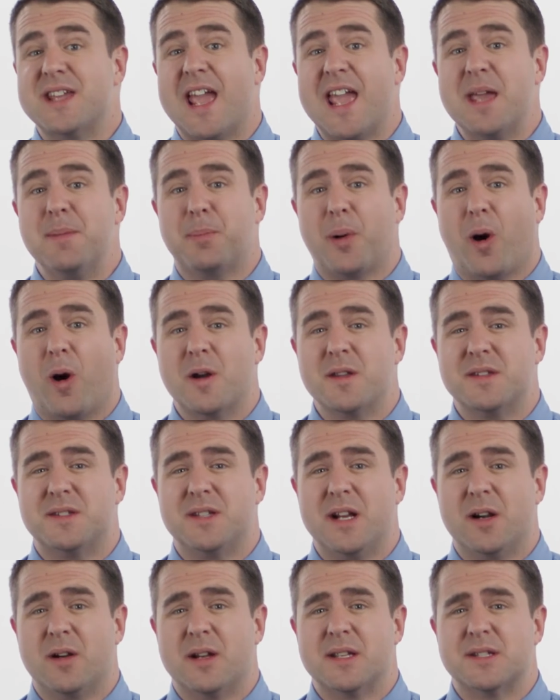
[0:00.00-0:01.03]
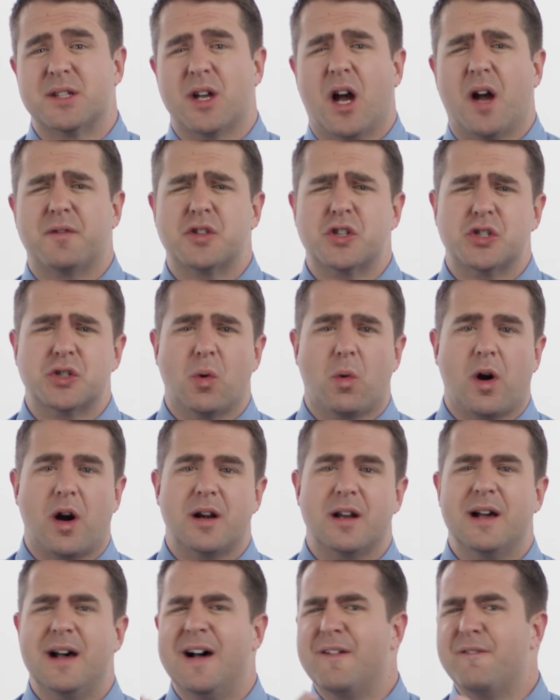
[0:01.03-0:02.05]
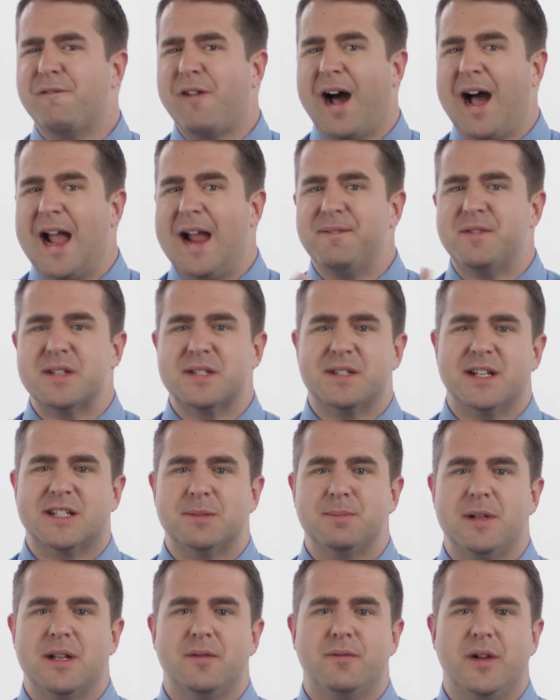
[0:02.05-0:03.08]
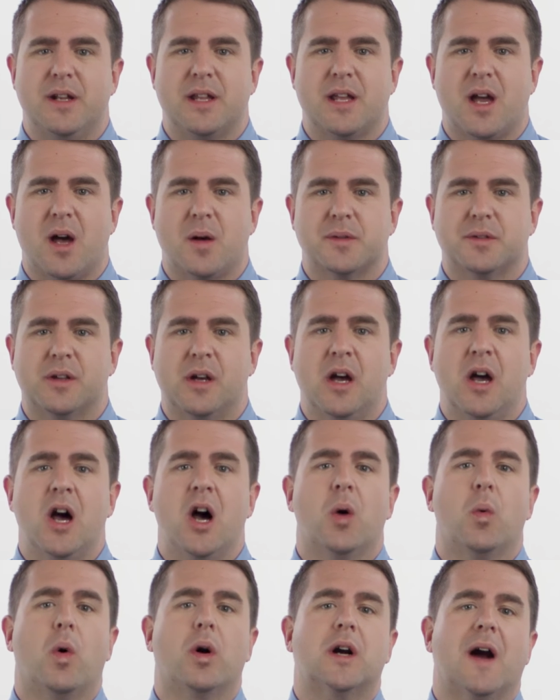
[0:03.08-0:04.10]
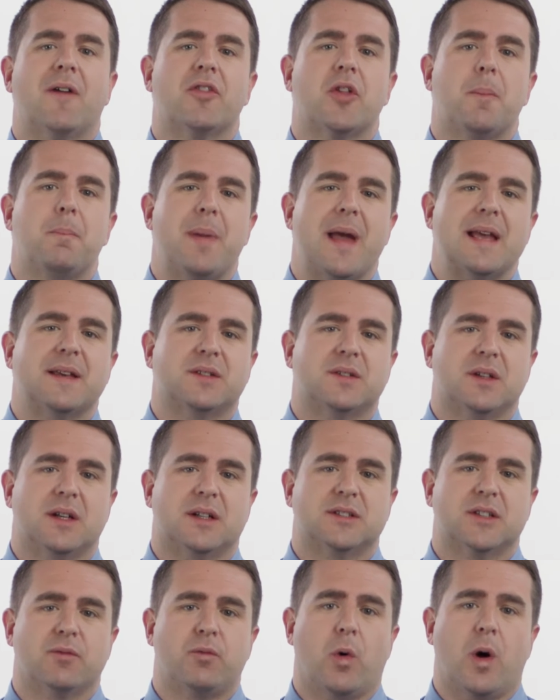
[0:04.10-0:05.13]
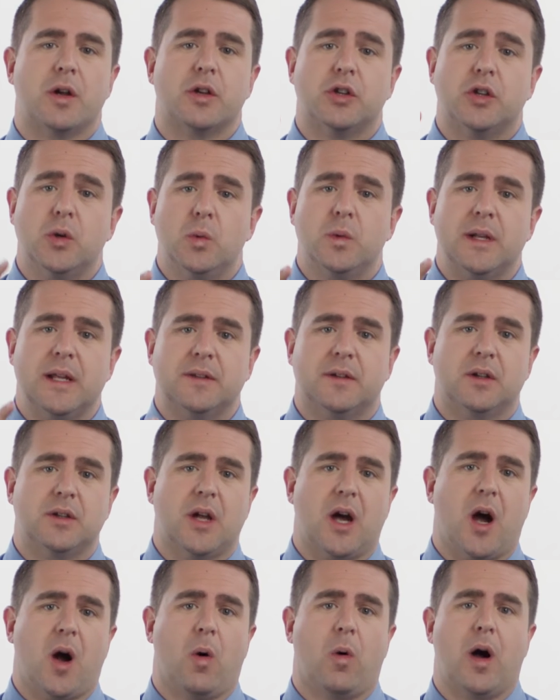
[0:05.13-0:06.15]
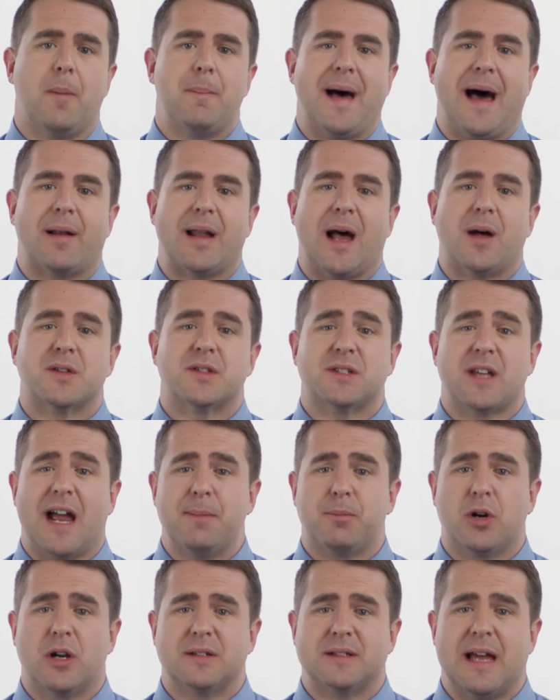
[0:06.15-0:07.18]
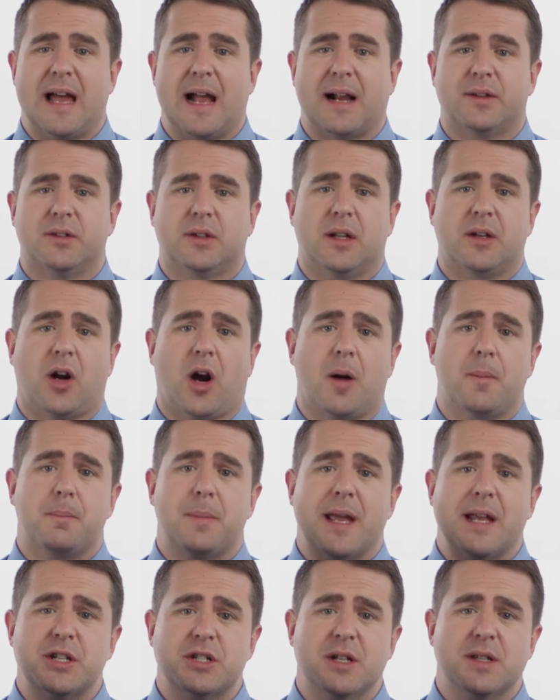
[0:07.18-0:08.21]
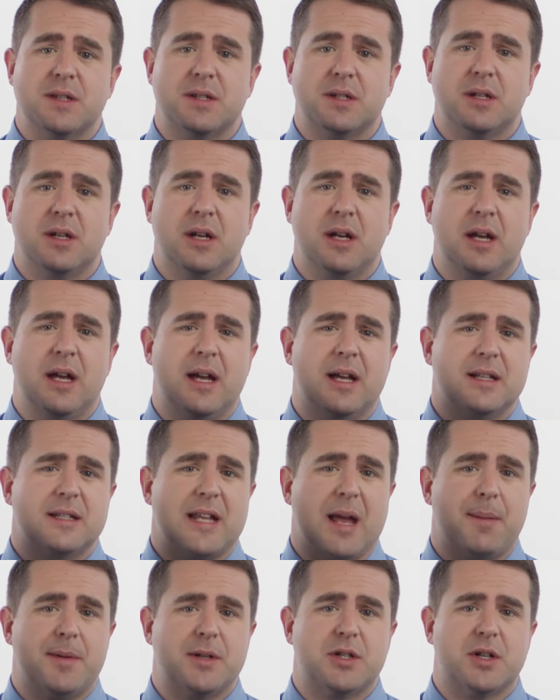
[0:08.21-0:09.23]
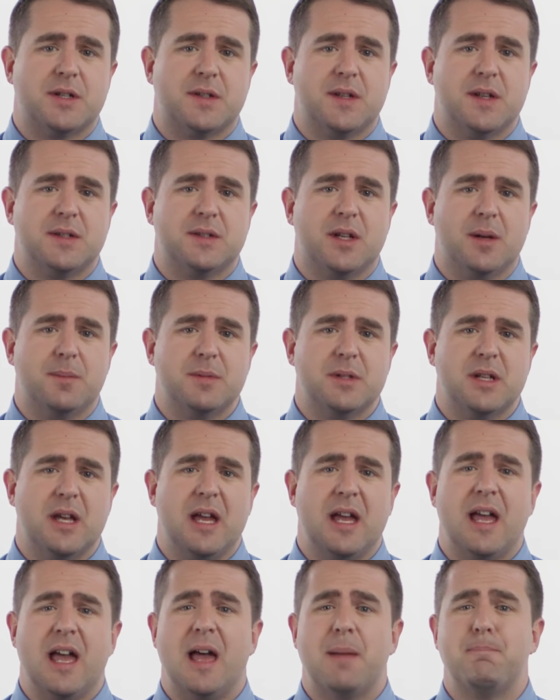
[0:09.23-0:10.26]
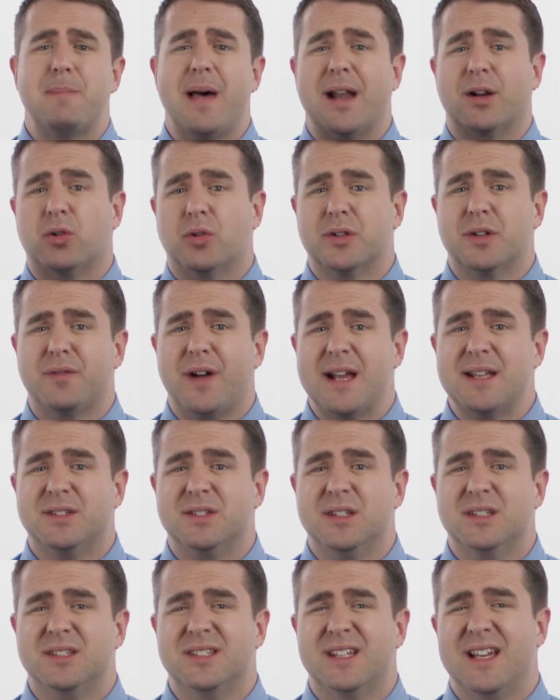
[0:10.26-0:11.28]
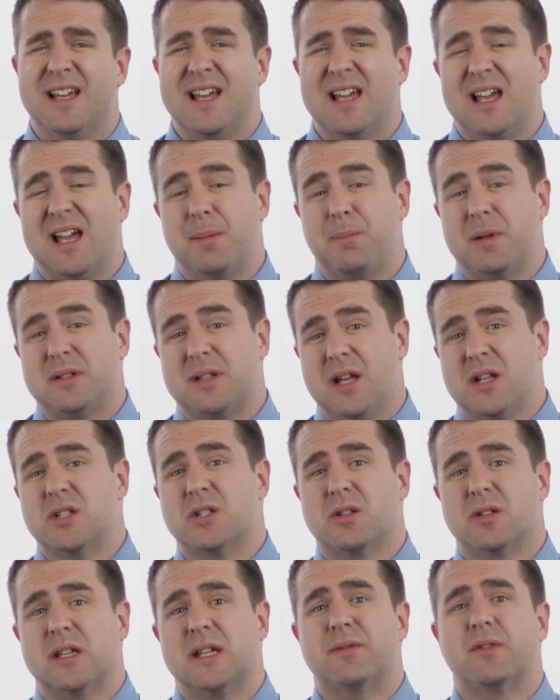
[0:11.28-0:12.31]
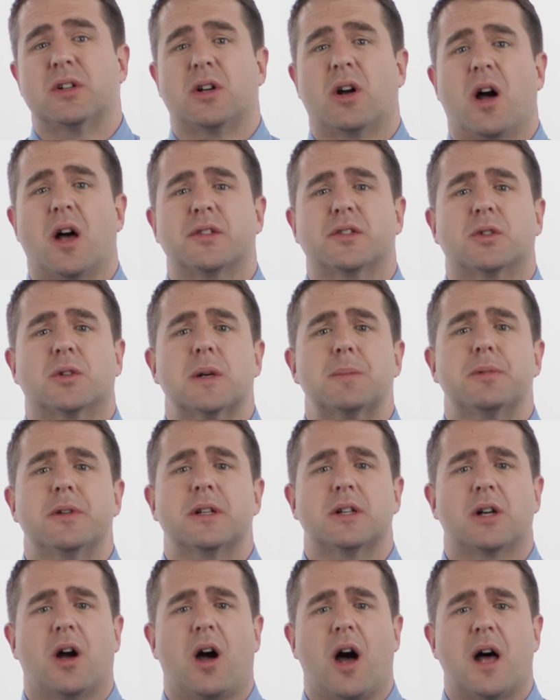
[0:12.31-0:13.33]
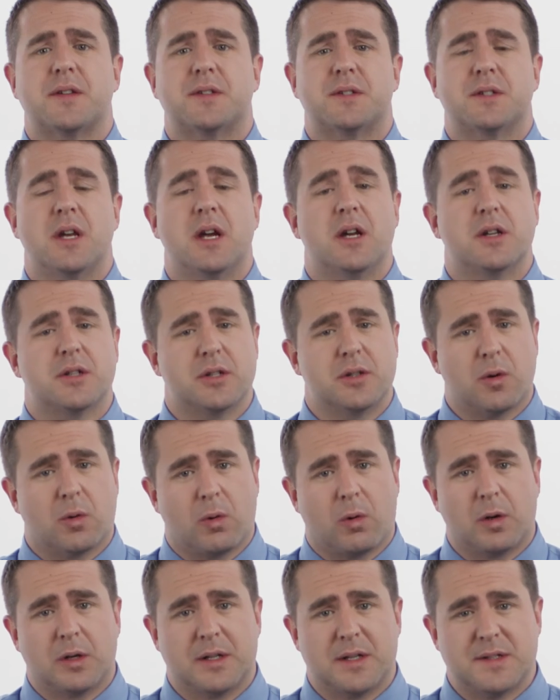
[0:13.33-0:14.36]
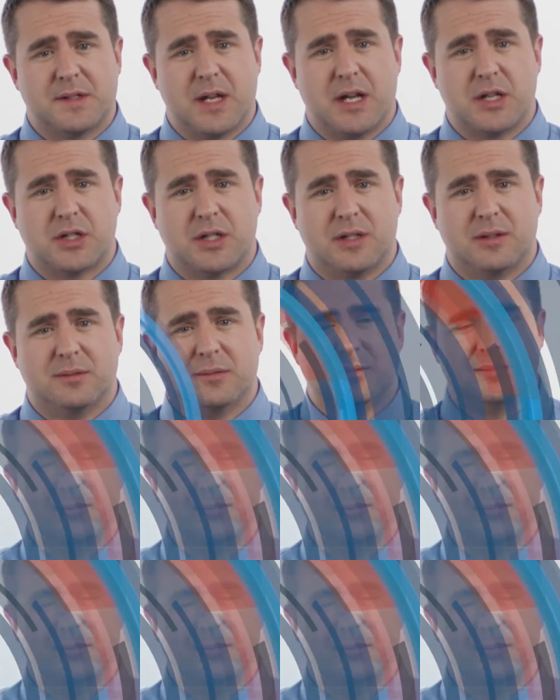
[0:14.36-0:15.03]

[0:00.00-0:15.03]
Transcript: 8-part series of short 5 to 6 minute videos, we'll cover the basics of what you need to know about how cyber attacks can harm patients, damage your systems, medical devices, and potentially even cause crippling costs to your organization.